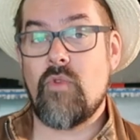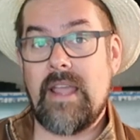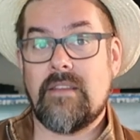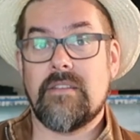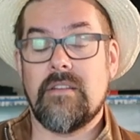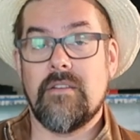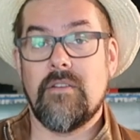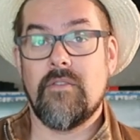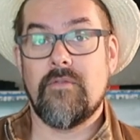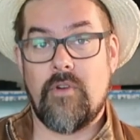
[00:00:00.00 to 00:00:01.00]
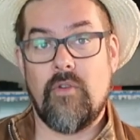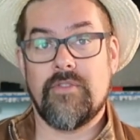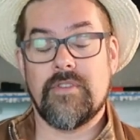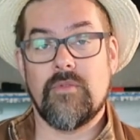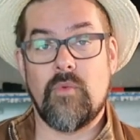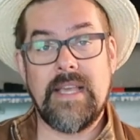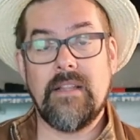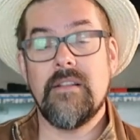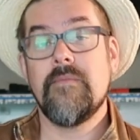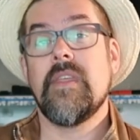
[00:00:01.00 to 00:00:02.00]
right front
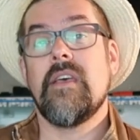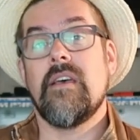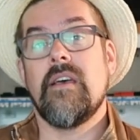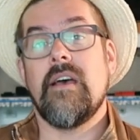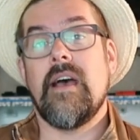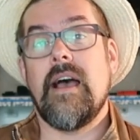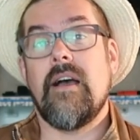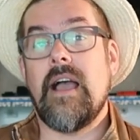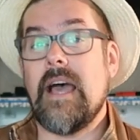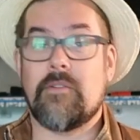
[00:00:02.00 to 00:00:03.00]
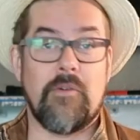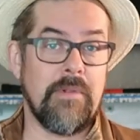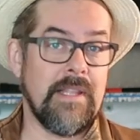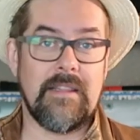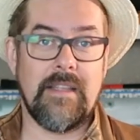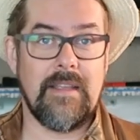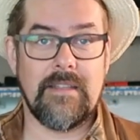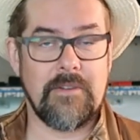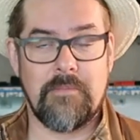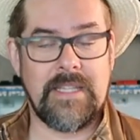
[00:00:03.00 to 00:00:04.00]
wheel had
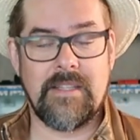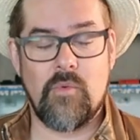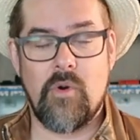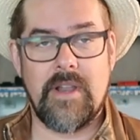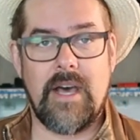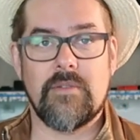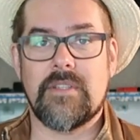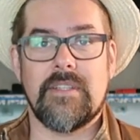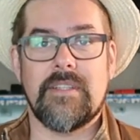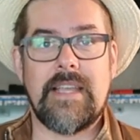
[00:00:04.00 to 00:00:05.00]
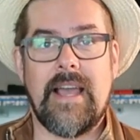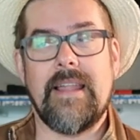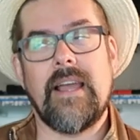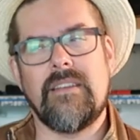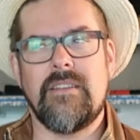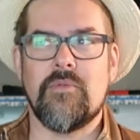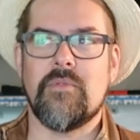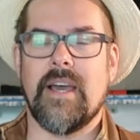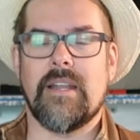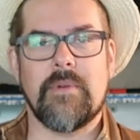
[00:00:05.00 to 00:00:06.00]
it's completely worn out. Yeah, and I
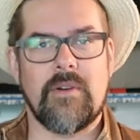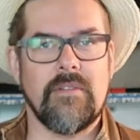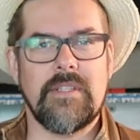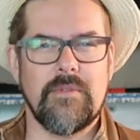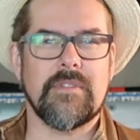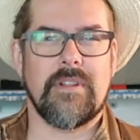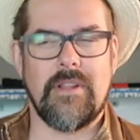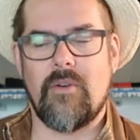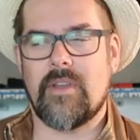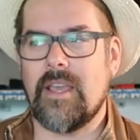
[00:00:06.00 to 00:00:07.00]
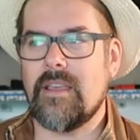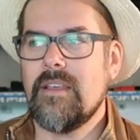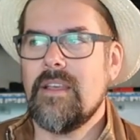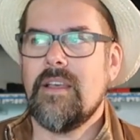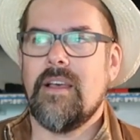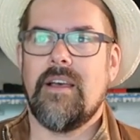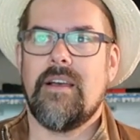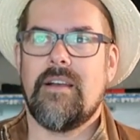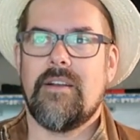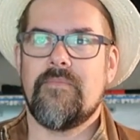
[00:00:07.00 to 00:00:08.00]
knew that because it was clunking.
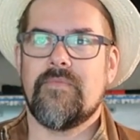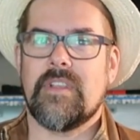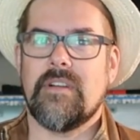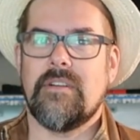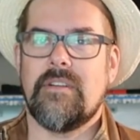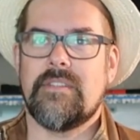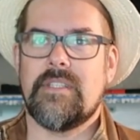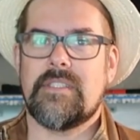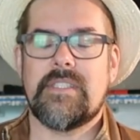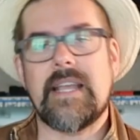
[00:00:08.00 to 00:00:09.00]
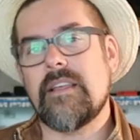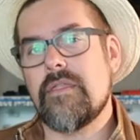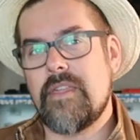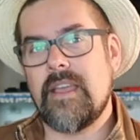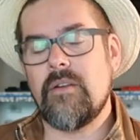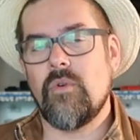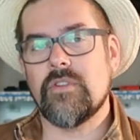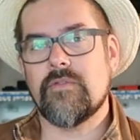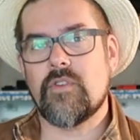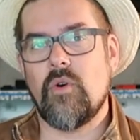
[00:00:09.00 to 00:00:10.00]
The second thing
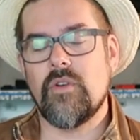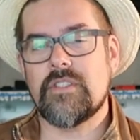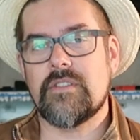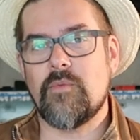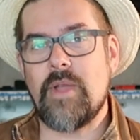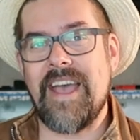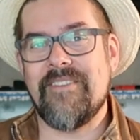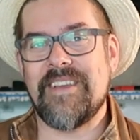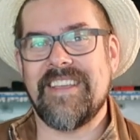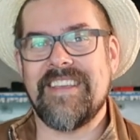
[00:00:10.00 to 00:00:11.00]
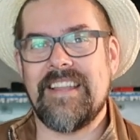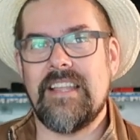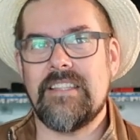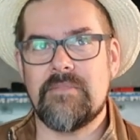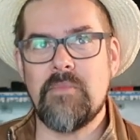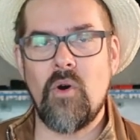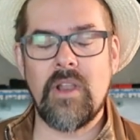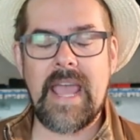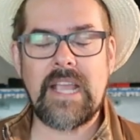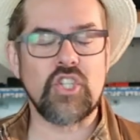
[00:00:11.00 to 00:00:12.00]
was, of course, we have a
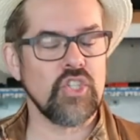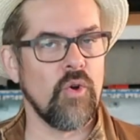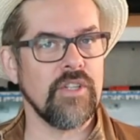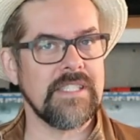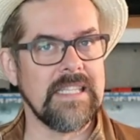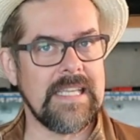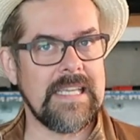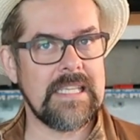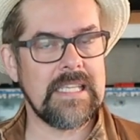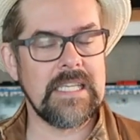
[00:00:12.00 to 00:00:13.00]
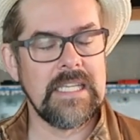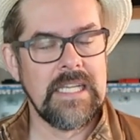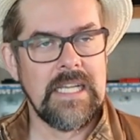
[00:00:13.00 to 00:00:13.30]
small exhaust leak.